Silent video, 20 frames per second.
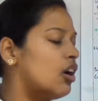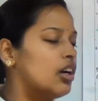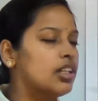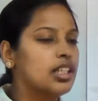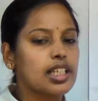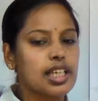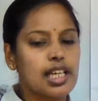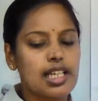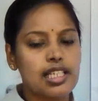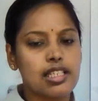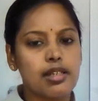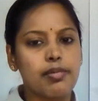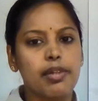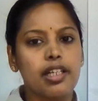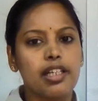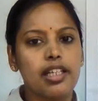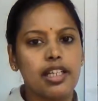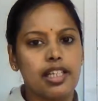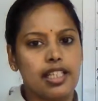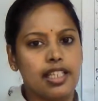or the
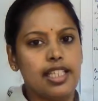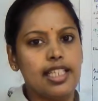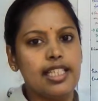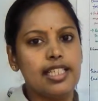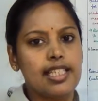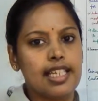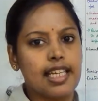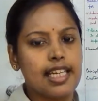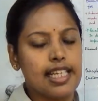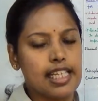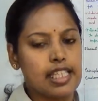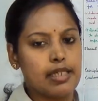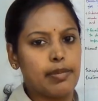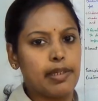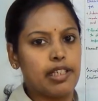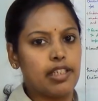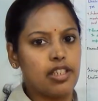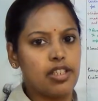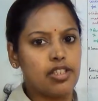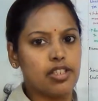customer needs and
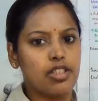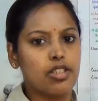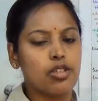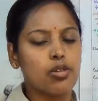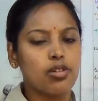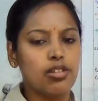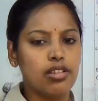expectations.